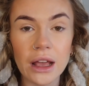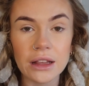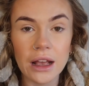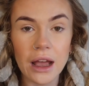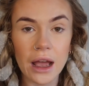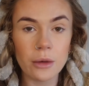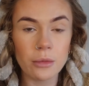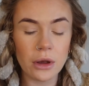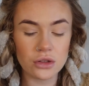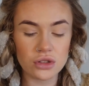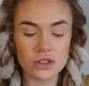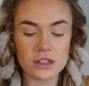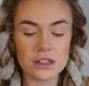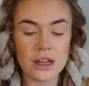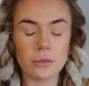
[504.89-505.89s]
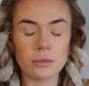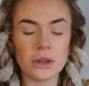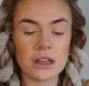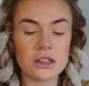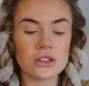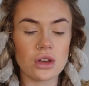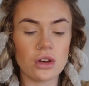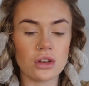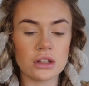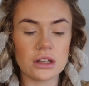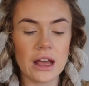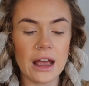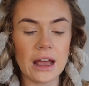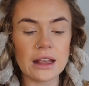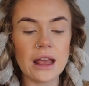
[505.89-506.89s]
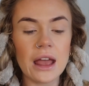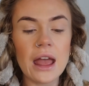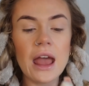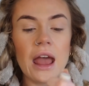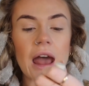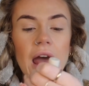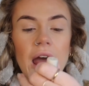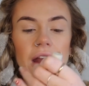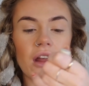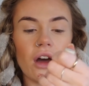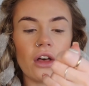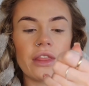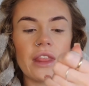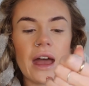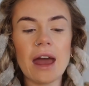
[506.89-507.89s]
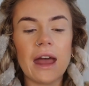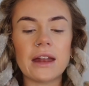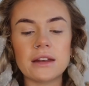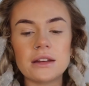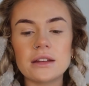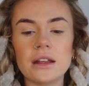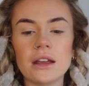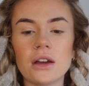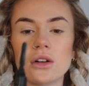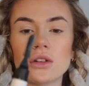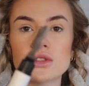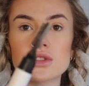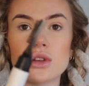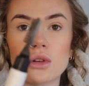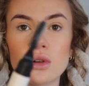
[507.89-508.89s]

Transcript: and your eyebrows just stay in place all day. And on the end it also